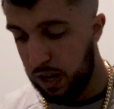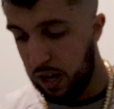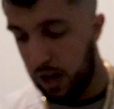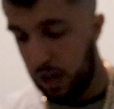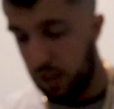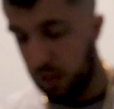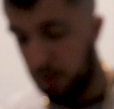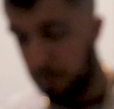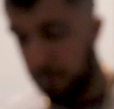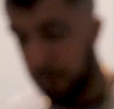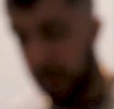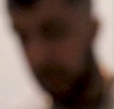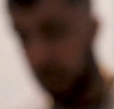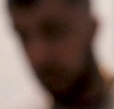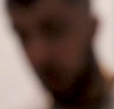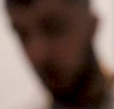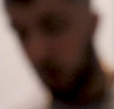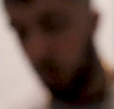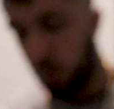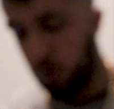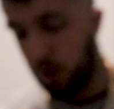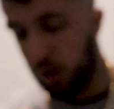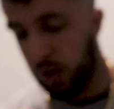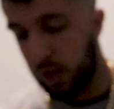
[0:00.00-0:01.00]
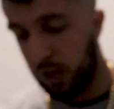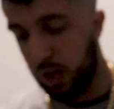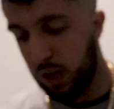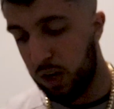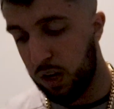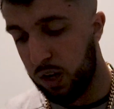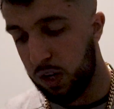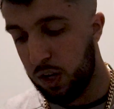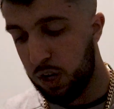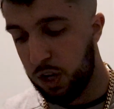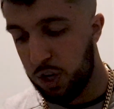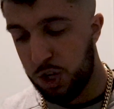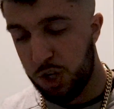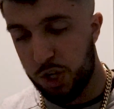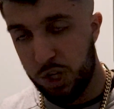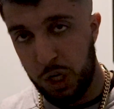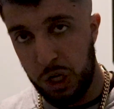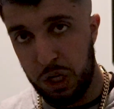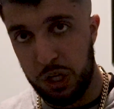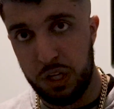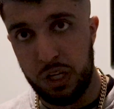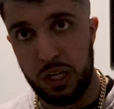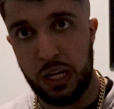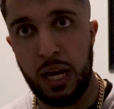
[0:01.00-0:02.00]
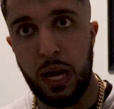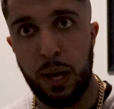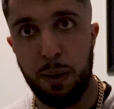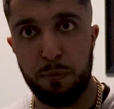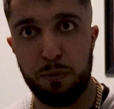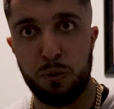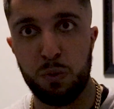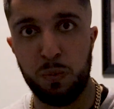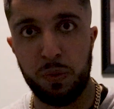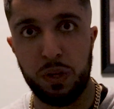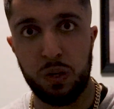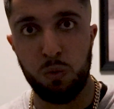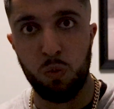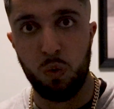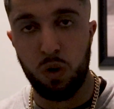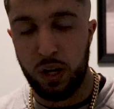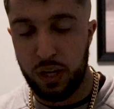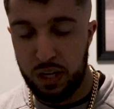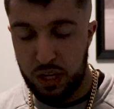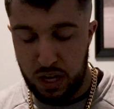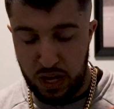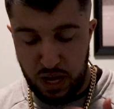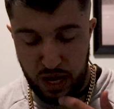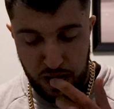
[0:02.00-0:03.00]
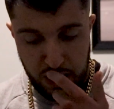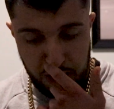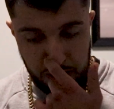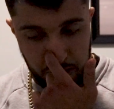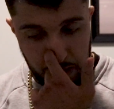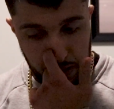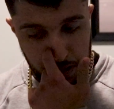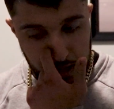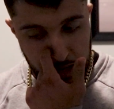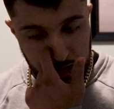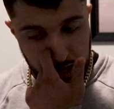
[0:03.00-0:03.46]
And then my coworker, she DM'd me one day